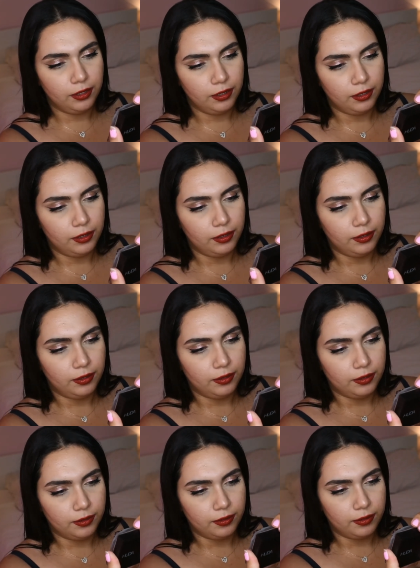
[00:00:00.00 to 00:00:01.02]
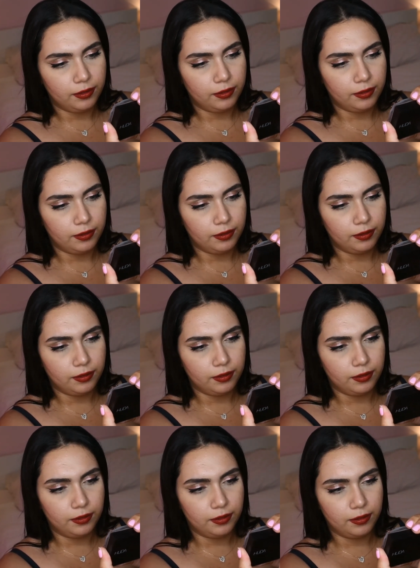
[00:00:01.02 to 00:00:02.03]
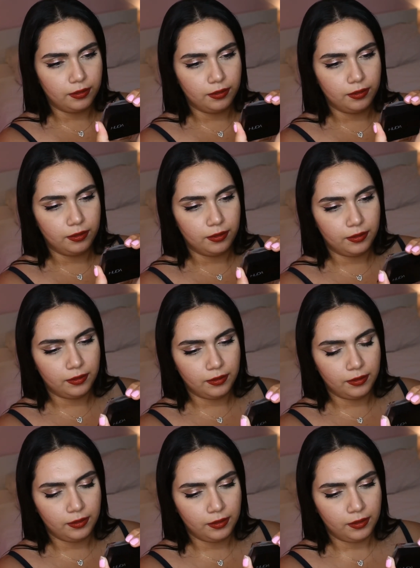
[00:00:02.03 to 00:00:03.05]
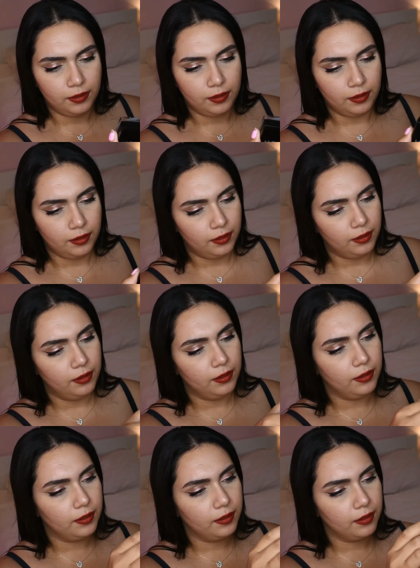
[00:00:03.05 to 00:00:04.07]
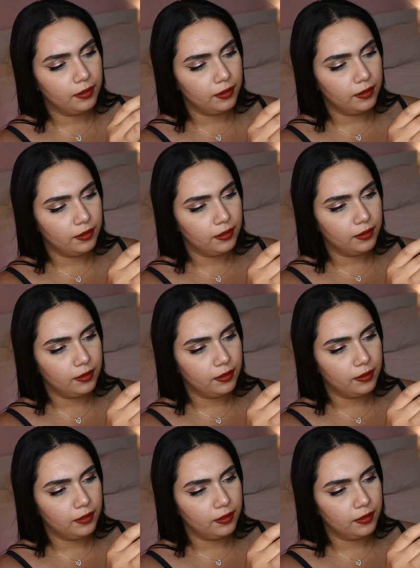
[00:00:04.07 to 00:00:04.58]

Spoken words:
(silence)